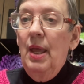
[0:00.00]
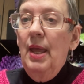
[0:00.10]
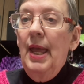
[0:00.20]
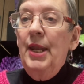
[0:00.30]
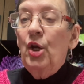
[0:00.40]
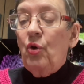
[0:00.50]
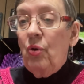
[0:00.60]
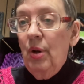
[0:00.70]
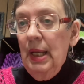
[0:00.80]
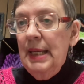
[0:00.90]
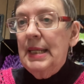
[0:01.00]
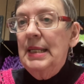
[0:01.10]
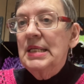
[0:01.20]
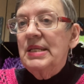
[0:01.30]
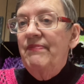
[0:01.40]
An acrylic
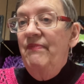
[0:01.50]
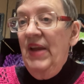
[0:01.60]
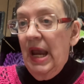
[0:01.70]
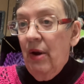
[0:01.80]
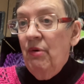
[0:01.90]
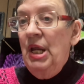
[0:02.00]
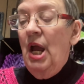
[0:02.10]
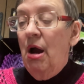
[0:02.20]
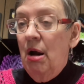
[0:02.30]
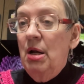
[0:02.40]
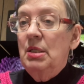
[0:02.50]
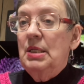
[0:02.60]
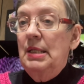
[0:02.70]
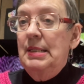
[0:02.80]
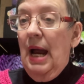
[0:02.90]
is very hard
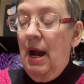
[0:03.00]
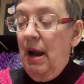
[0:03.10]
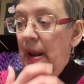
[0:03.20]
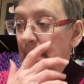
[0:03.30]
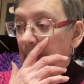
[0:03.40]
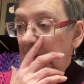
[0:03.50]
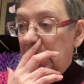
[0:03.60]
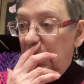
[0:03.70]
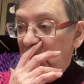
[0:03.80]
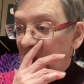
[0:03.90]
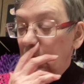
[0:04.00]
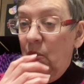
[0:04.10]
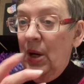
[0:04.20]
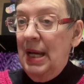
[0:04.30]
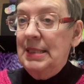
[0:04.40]
to dye because you
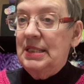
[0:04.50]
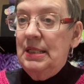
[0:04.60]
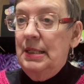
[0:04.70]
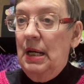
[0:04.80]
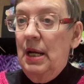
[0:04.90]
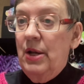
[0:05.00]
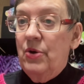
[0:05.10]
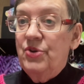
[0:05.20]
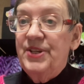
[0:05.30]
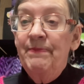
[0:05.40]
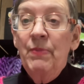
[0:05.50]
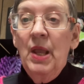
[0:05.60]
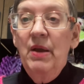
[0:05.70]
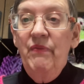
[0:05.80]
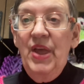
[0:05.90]
ask the dyers,
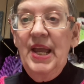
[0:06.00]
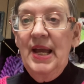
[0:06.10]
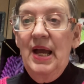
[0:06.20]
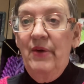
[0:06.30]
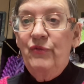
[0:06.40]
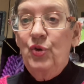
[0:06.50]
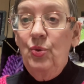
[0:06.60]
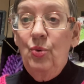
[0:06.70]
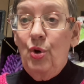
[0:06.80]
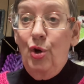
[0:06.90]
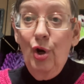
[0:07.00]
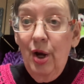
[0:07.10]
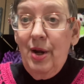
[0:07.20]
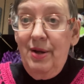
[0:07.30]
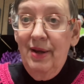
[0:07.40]
they have to
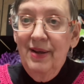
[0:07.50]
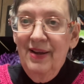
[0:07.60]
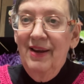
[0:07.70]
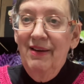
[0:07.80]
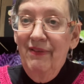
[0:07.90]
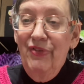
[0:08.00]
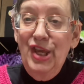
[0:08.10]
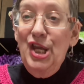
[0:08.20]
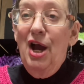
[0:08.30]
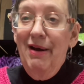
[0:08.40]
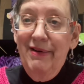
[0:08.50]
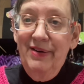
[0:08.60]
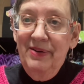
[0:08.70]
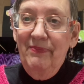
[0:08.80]
cook the yarn.